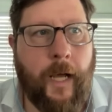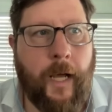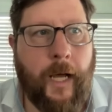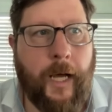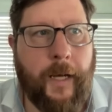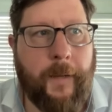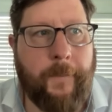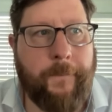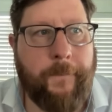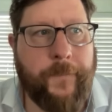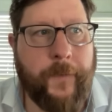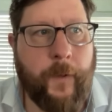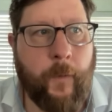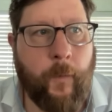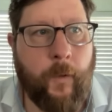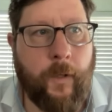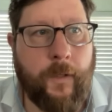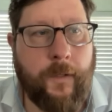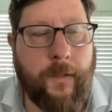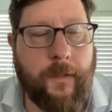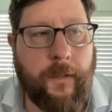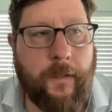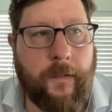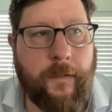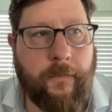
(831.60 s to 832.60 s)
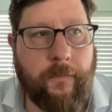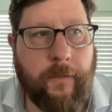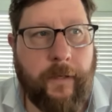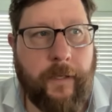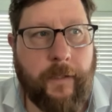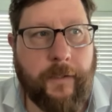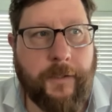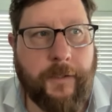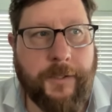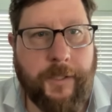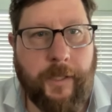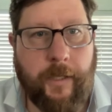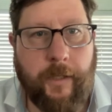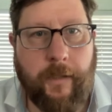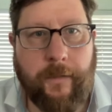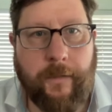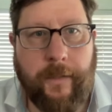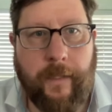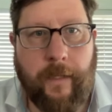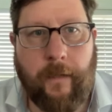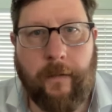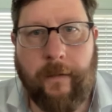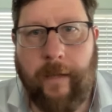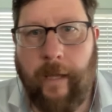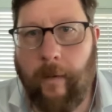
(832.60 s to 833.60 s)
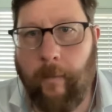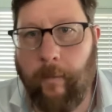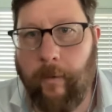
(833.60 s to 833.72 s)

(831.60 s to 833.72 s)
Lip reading: Once Israel showed that, okay,